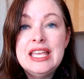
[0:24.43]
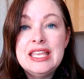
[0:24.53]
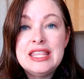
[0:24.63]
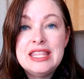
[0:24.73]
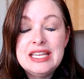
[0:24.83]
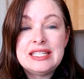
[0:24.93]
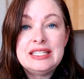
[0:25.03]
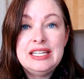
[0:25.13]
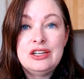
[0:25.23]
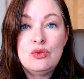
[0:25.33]
this
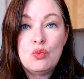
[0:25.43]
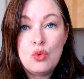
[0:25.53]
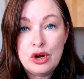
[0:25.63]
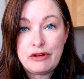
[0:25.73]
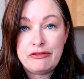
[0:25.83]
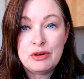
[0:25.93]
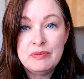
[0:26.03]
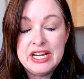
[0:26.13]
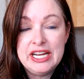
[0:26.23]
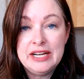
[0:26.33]
didn't work for
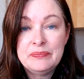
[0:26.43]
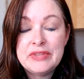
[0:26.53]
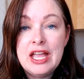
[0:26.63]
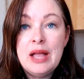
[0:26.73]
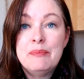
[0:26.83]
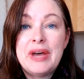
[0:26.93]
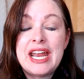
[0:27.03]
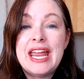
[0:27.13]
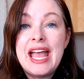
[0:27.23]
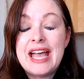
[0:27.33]
me, but
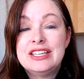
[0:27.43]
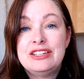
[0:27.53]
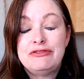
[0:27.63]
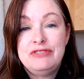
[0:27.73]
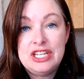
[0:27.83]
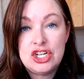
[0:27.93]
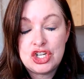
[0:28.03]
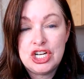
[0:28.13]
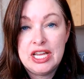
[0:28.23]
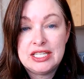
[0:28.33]
I had to
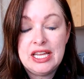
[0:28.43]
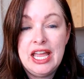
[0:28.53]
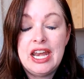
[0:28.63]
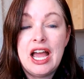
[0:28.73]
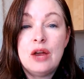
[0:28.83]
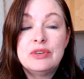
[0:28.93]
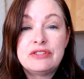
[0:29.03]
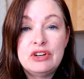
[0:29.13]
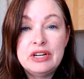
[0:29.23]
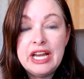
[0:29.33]
finish it and I was
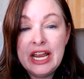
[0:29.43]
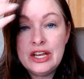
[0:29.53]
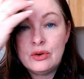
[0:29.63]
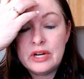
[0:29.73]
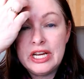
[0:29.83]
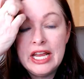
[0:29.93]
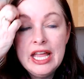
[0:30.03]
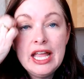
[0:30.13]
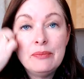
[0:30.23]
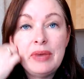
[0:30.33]
very angry,
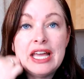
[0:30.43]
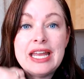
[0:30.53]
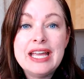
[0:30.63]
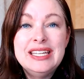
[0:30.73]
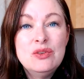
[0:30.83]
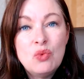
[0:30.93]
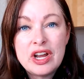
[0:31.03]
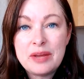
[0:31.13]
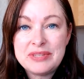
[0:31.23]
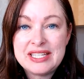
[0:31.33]
but I didn't
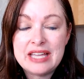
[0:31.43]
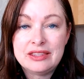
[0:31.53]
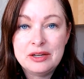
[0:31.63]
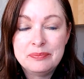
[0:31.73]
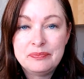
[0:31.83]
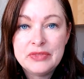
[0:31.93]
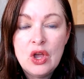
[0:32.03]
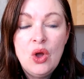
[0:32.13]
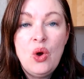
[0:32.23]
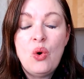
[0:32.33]
want to upset them,
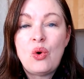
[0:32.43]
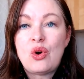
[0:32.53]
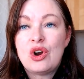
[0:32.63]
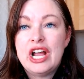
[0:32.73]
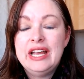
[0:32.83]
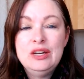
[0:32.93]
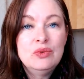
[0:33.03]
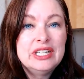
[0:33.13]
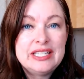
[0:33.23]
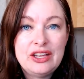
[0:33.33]
or I didn't
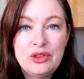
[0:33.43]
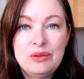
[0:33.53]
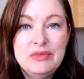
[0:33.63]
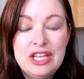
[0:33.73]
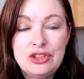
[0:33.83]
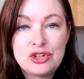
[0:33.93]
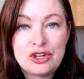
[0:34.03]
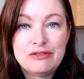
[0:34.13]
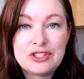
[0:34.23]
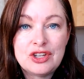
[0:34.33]
want to tell them that their
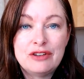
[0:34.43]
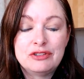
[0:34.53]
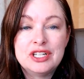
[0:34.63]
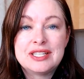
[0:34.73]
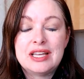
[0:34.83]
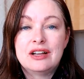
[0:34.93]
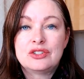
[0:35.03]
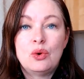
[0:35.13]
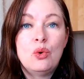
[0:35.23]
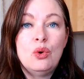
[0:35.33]
service offering
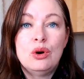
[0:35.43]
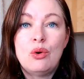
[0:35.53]
sucked, or.